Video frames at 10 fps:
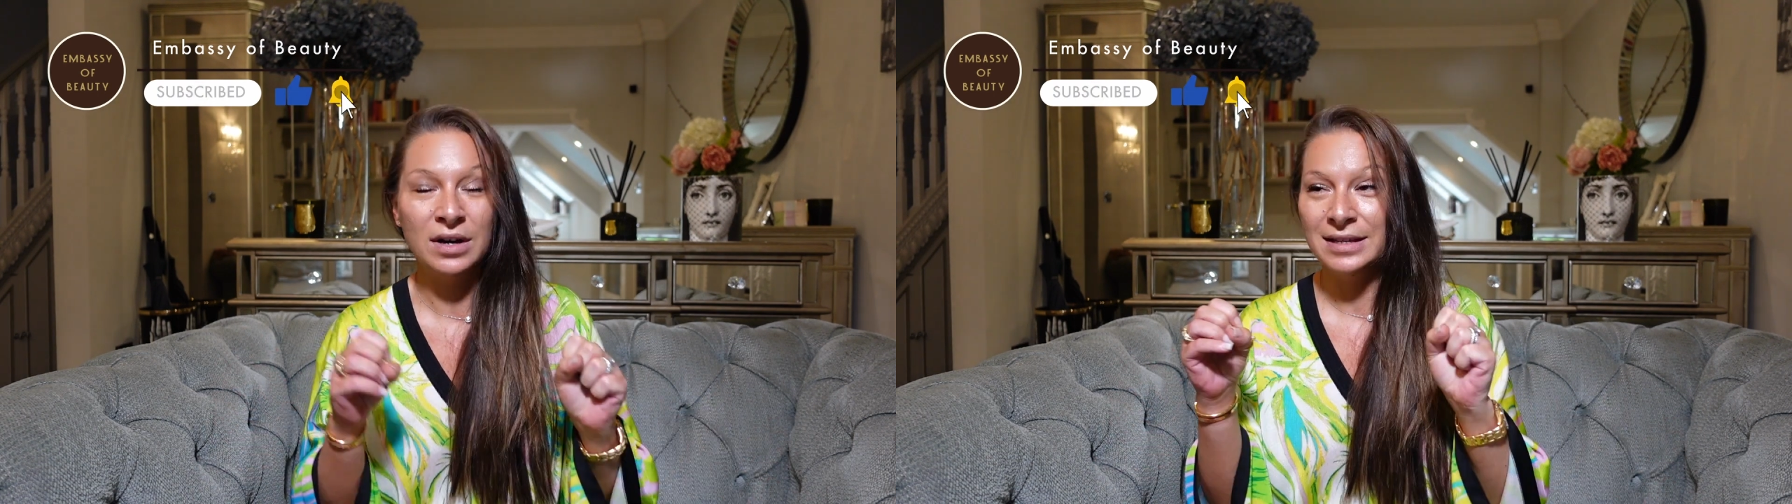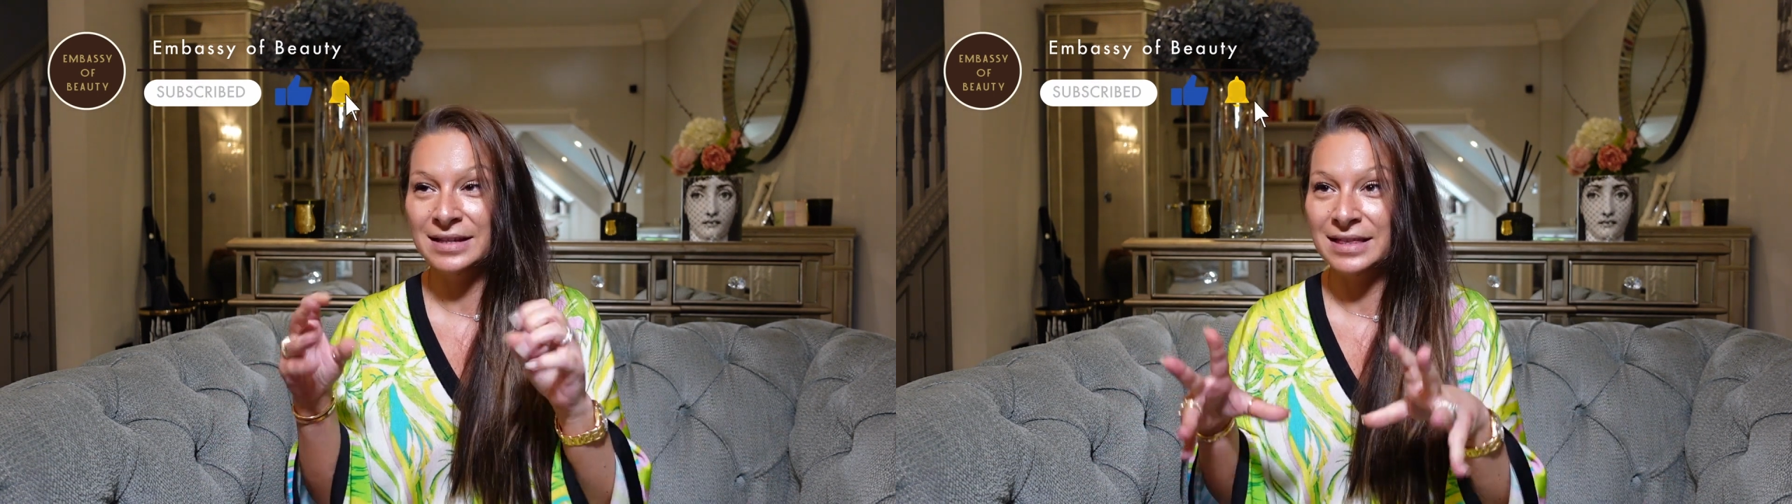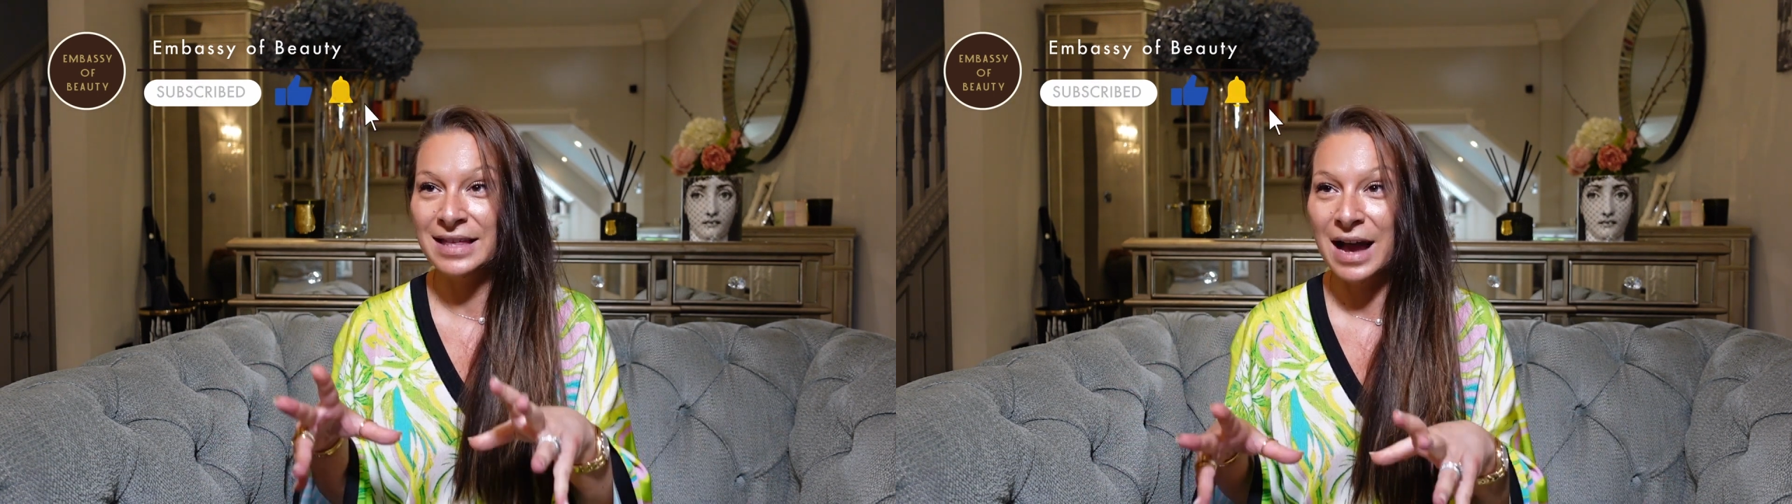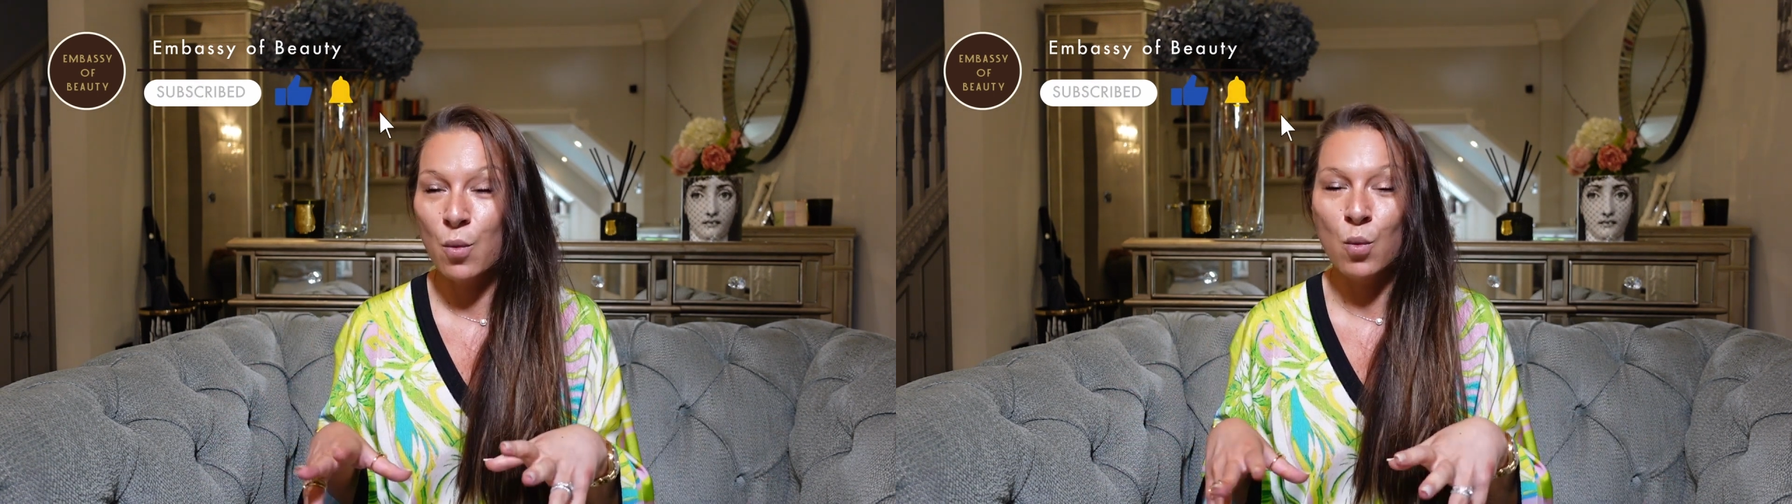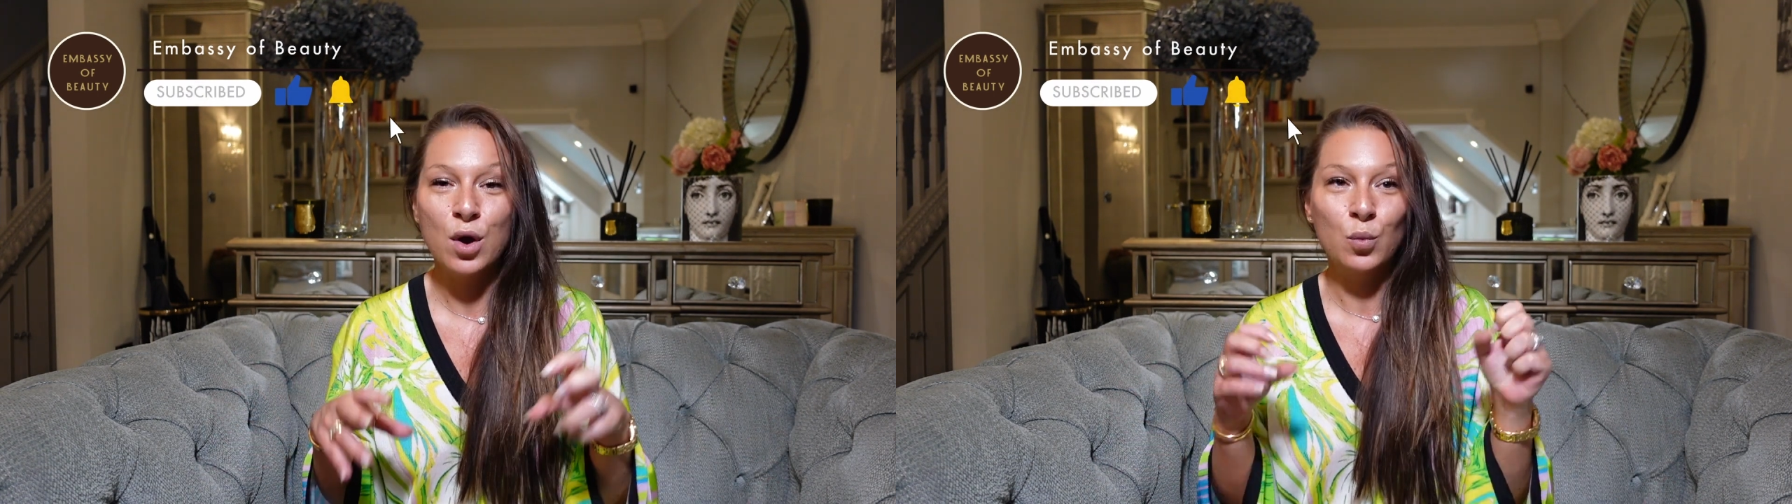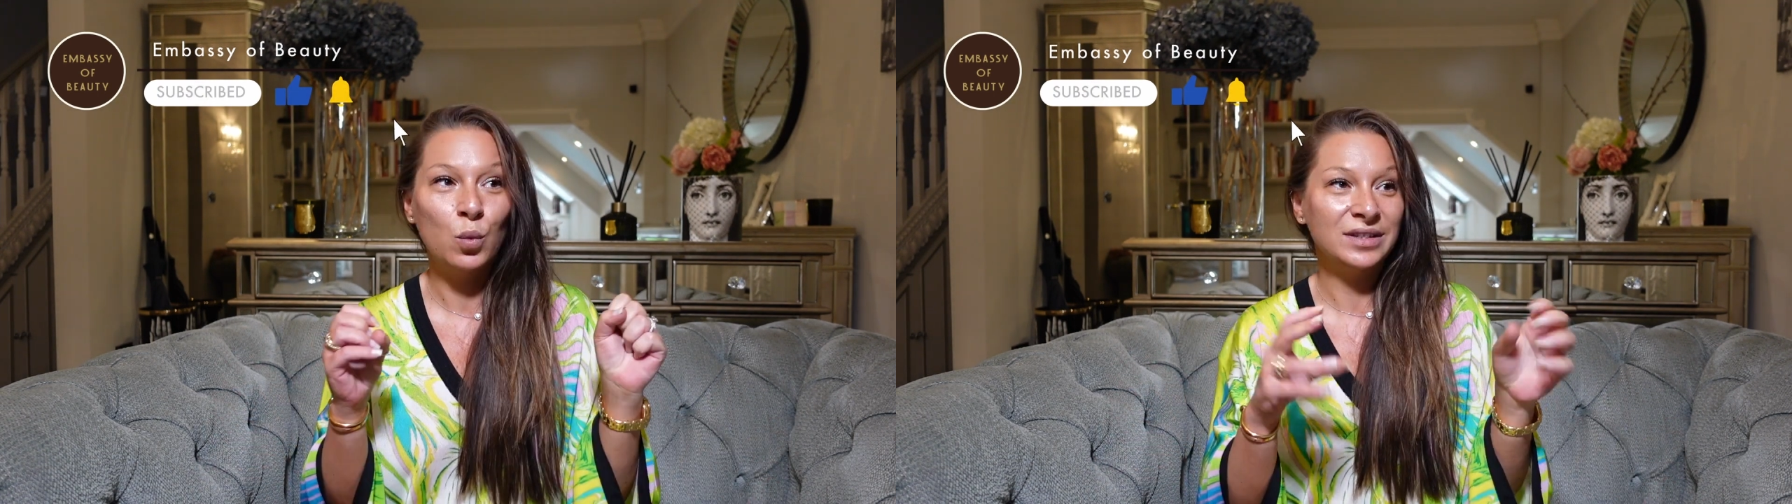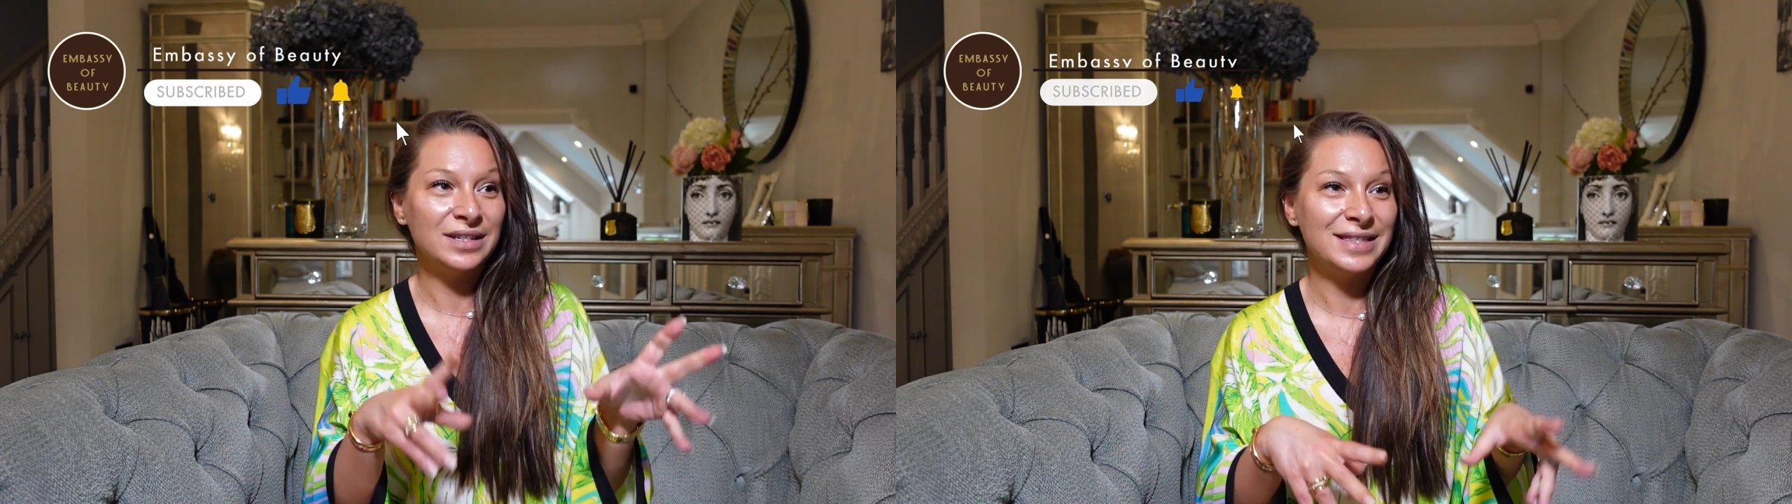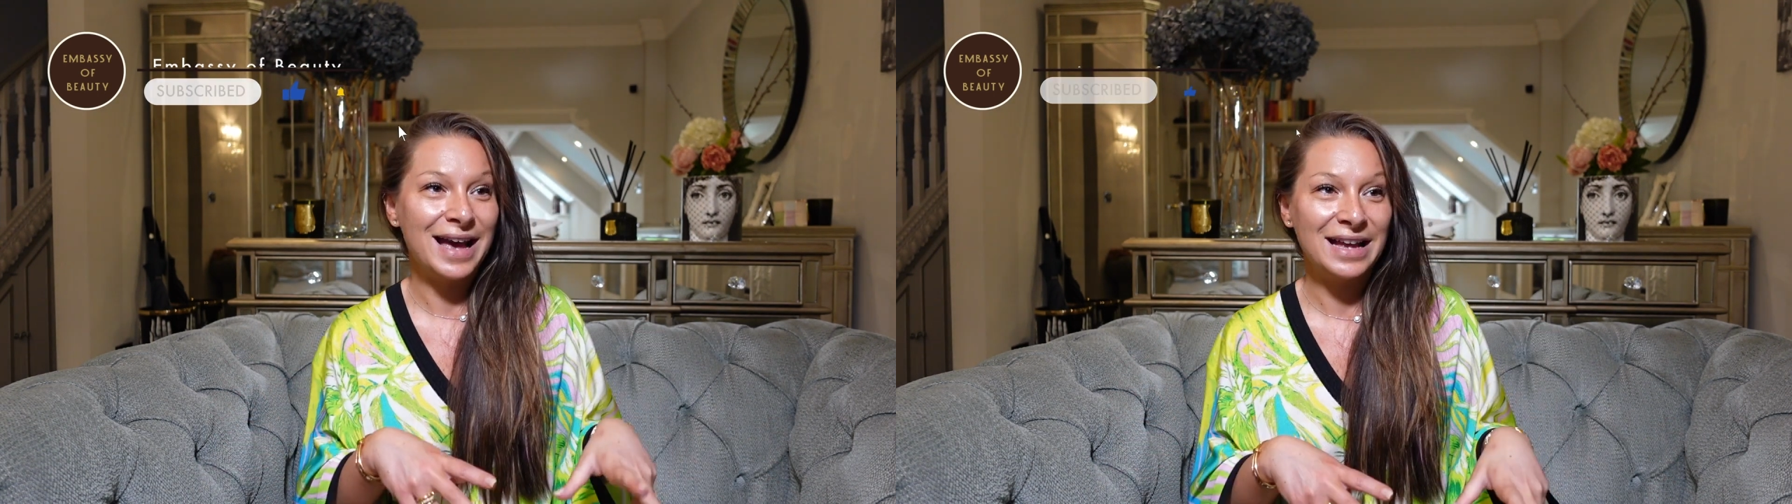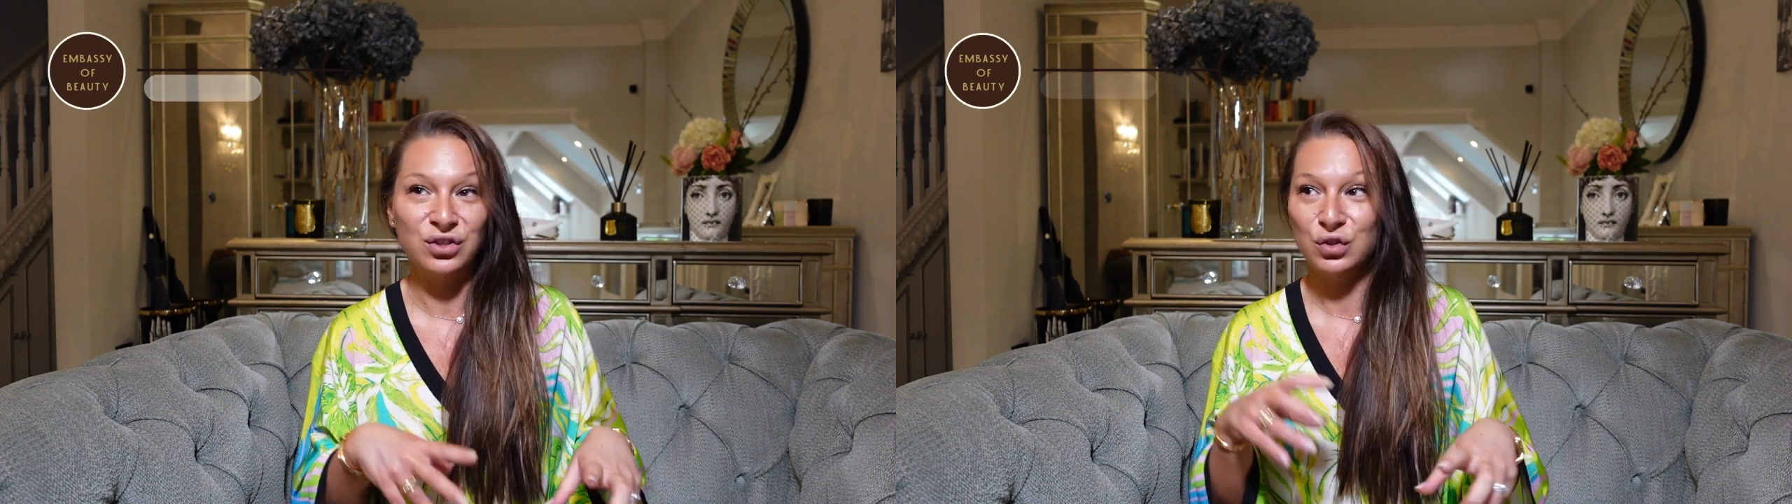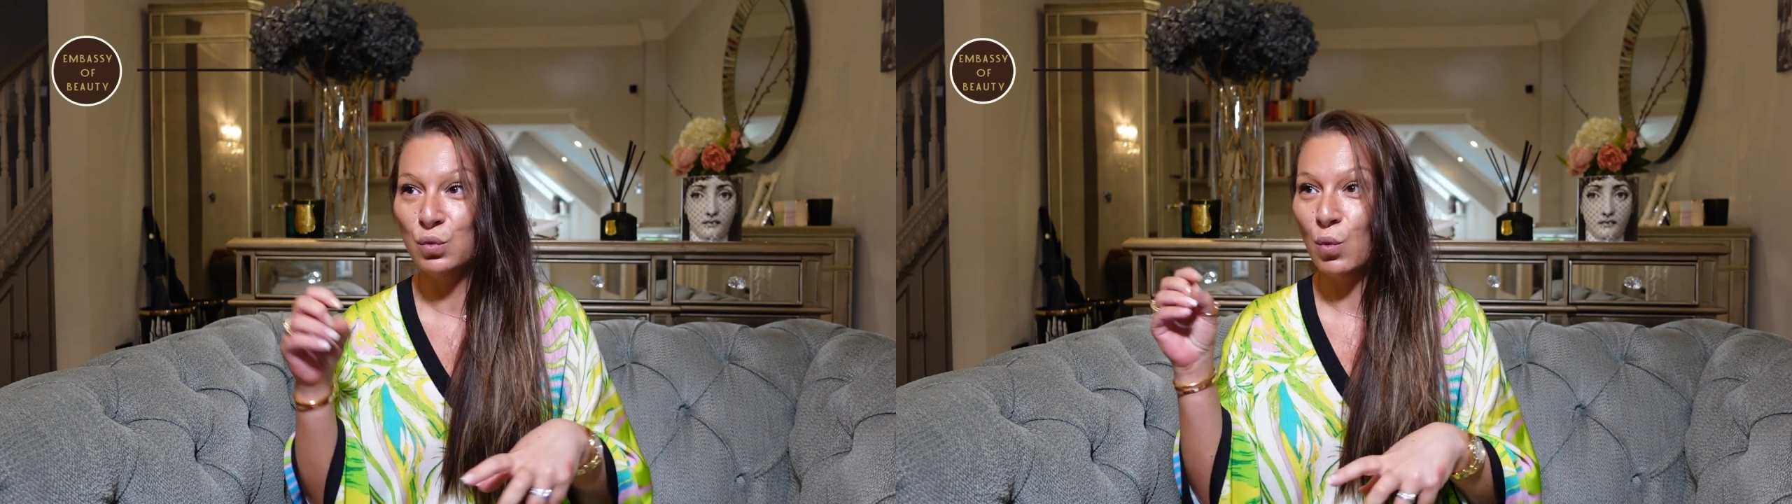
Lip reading: Is it that one? What does that do?